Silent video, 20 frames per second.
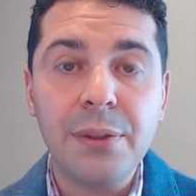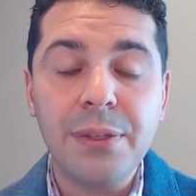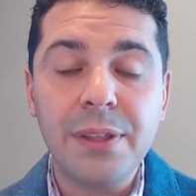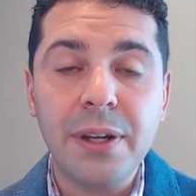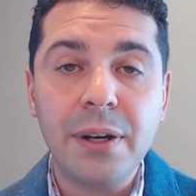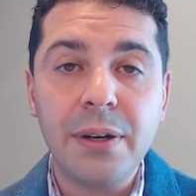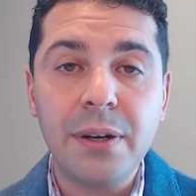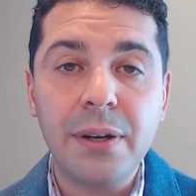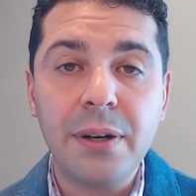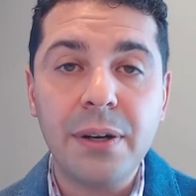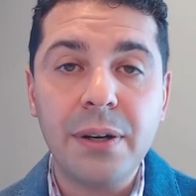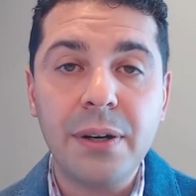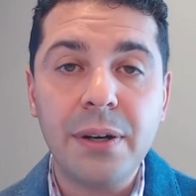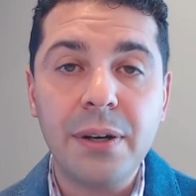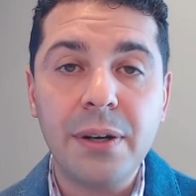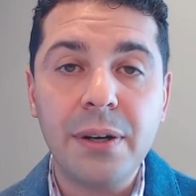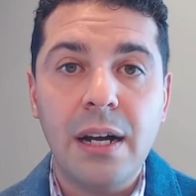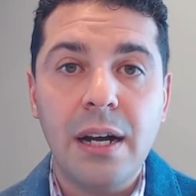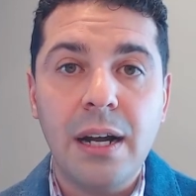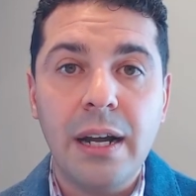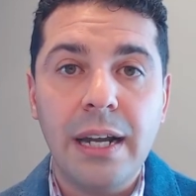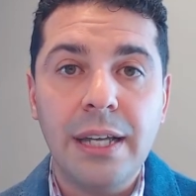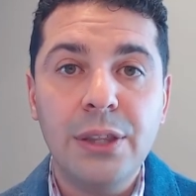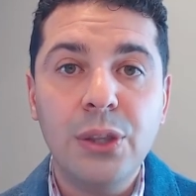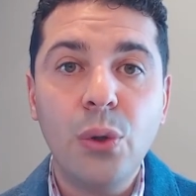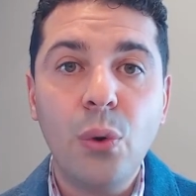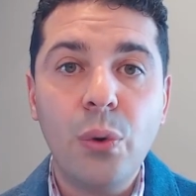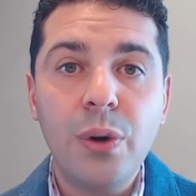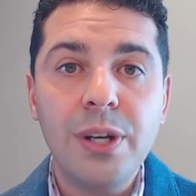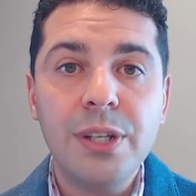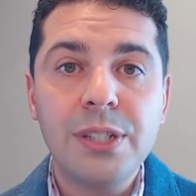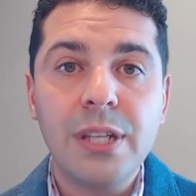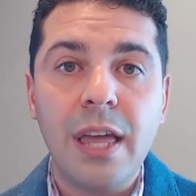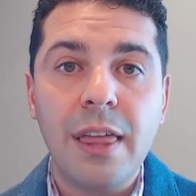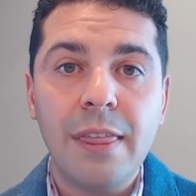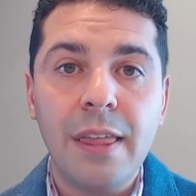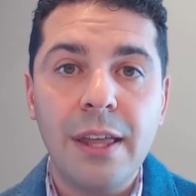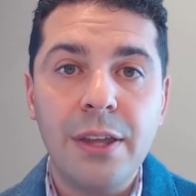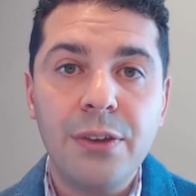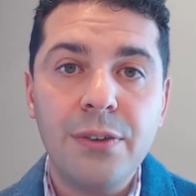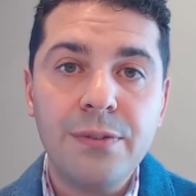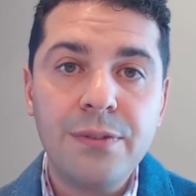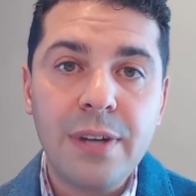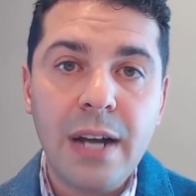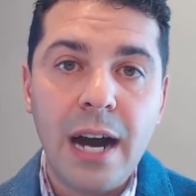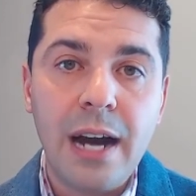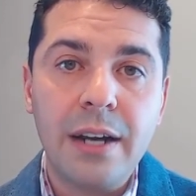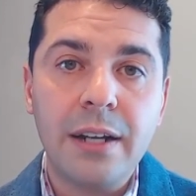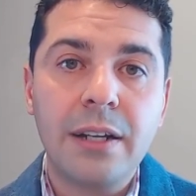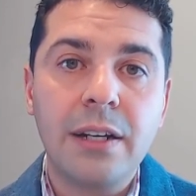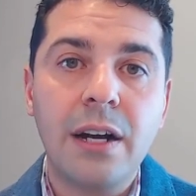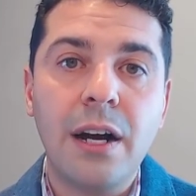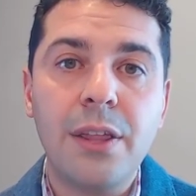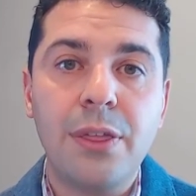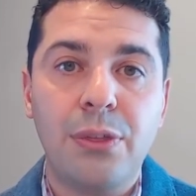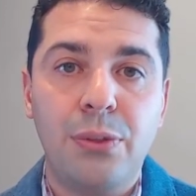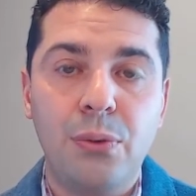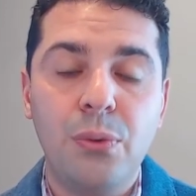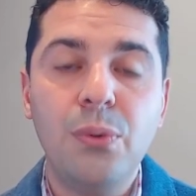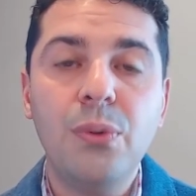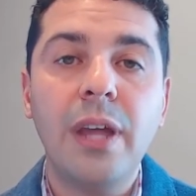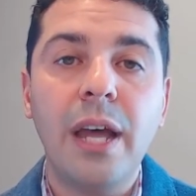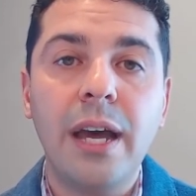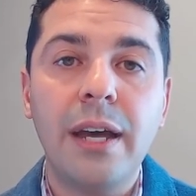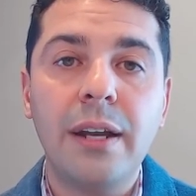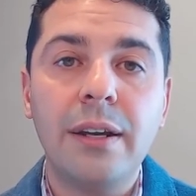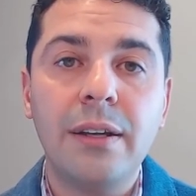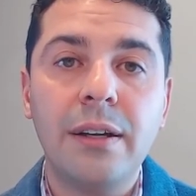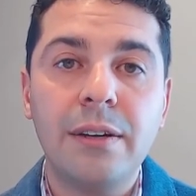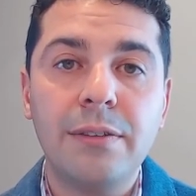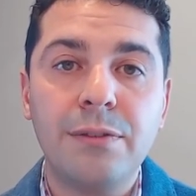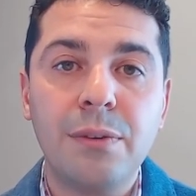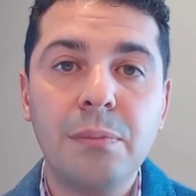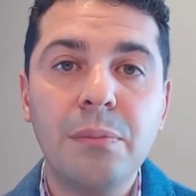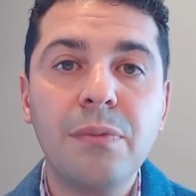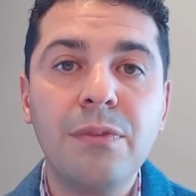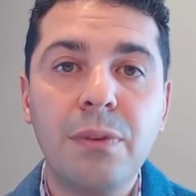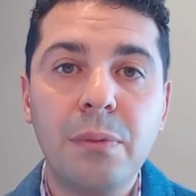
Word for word: out there uh, and noise that you've got to cut through that uh, from,